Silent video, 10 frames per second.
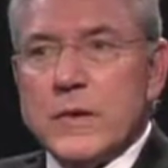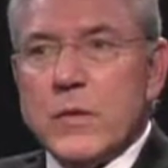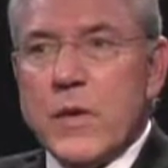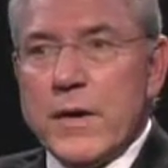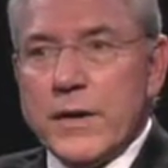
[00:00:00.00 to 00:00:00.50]

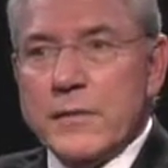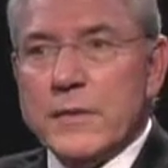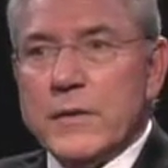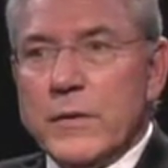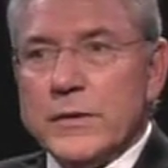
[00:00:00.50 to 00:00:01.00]
aquarium,
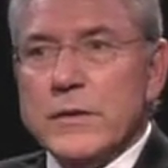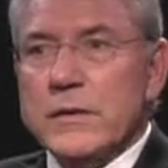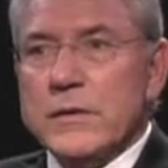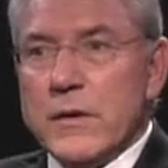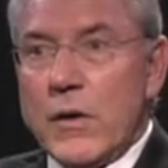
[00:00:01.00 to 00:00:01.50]
which
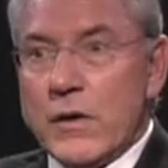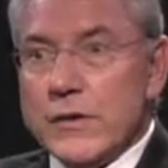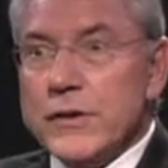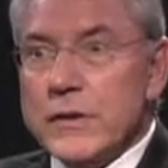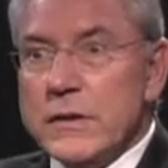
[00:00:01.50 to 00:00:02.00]
is
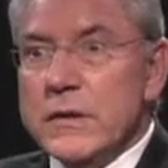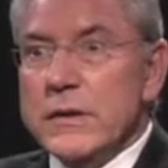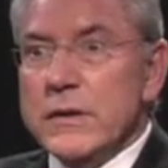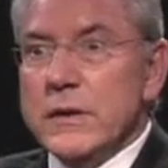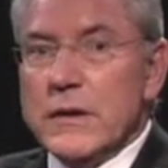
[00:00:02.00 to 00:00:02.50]
large.
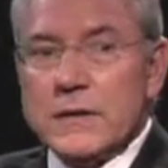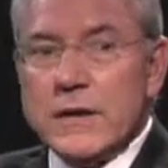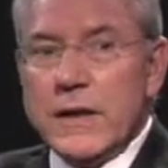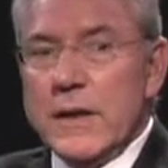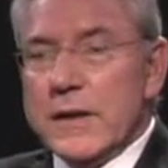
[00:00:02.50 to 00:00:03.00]
It's
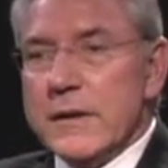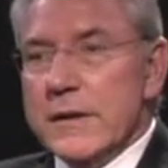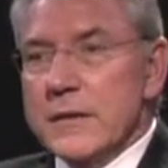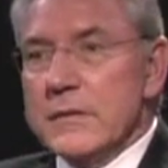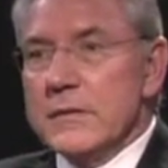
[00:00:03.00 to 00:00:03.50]
not like
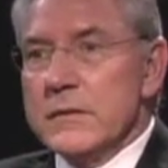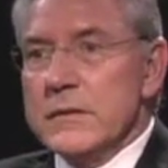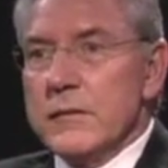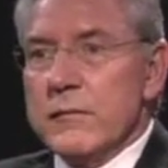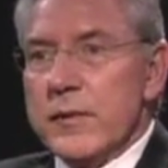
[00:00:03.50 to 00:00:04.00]
the
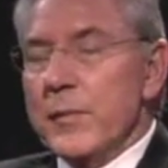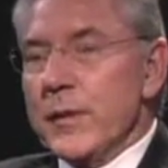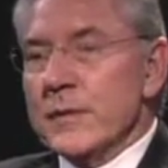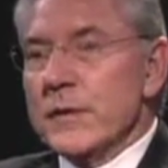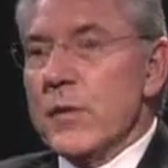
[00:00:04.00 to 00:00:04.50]

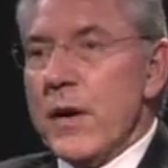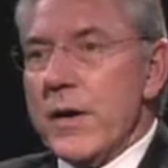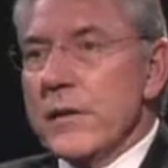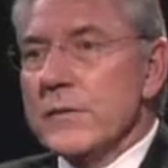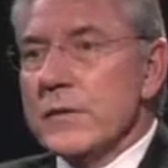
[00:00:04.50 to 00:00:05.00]
Ripley's
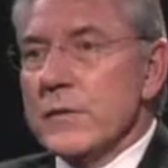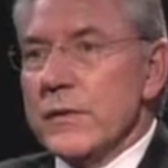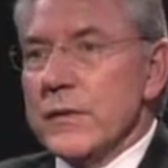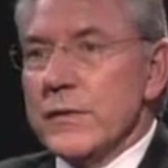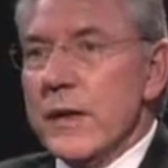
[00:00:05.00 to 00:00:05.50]
aquariums
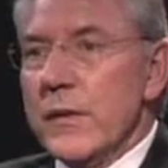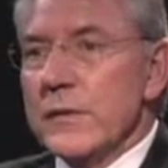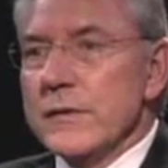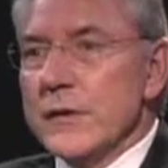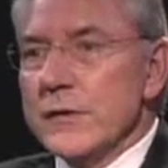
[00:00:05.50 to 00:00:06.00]
where you go in
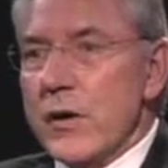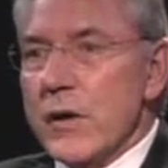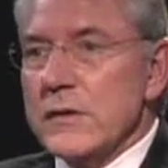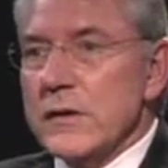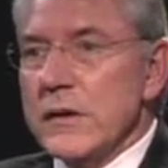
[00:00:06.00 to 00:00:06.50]
and see
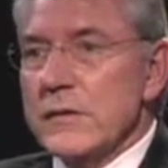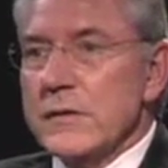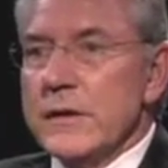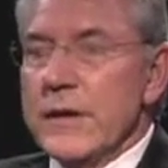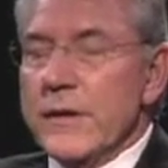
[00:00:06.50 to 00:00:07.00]
sharks and those
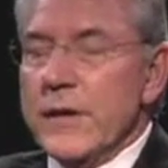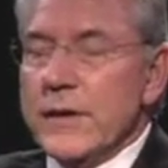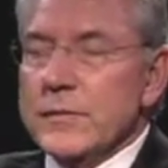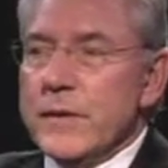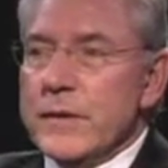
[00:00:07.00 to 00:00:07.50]
kind of
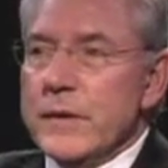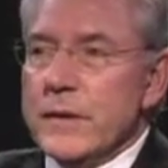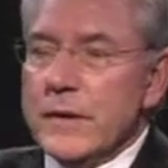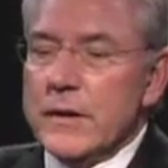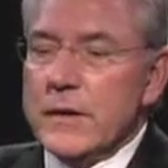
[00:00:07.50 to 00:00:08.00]
things, but
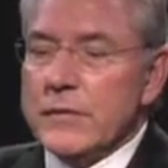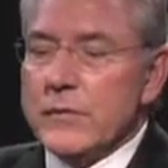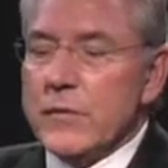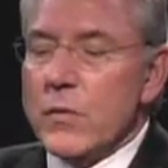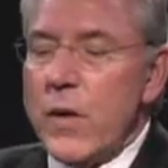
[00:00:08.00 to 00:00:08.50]
it's
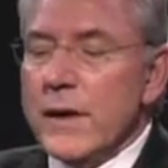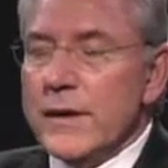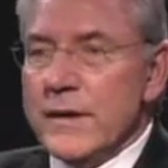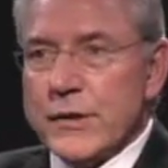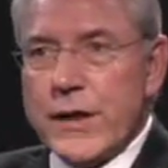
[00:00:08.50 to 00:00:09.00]
quite an
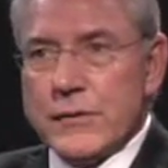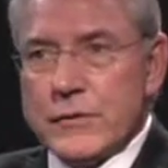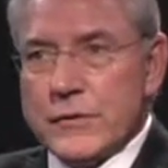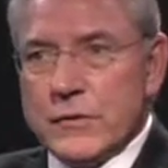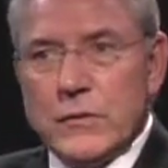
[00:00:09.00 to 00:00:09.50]

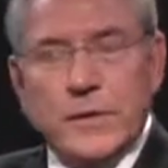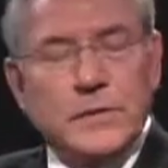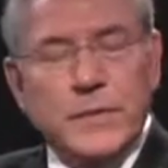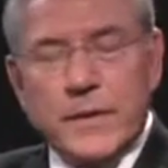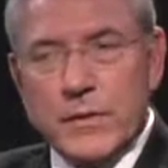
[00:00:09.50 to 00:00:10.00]
educational tool.
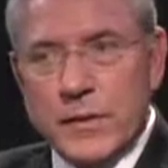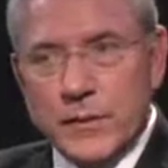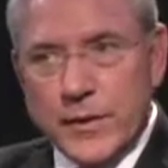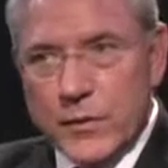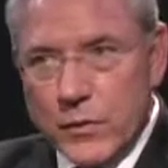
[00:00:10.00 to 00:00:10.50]
It'll
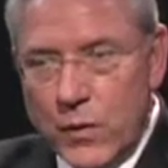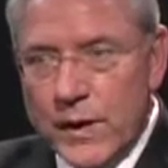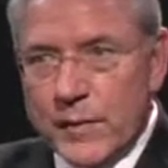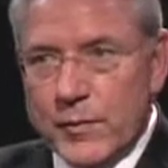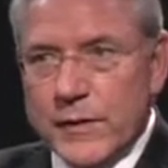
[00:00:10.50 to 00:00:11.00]
be
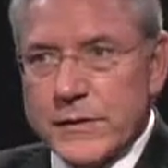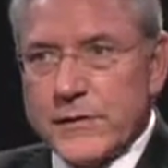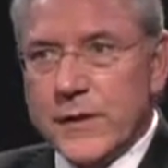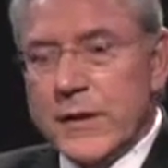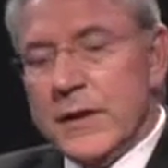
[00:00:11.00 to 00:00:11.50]
quite impressive.
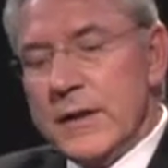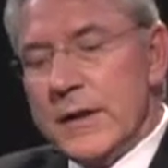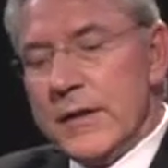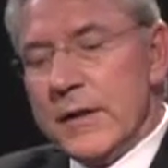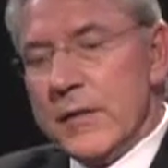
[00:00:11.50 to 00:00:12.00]

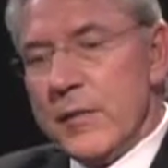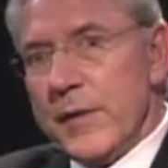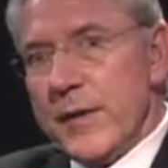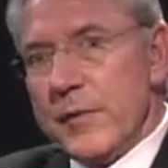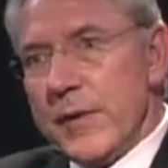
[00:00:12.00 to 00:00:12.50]
Then there will
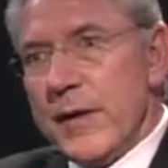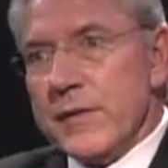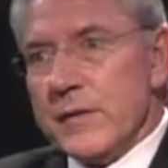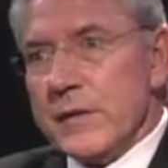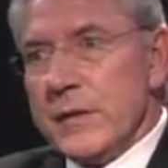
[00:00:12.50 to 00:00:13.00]
be 3
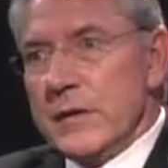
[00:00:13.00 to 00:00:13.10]
other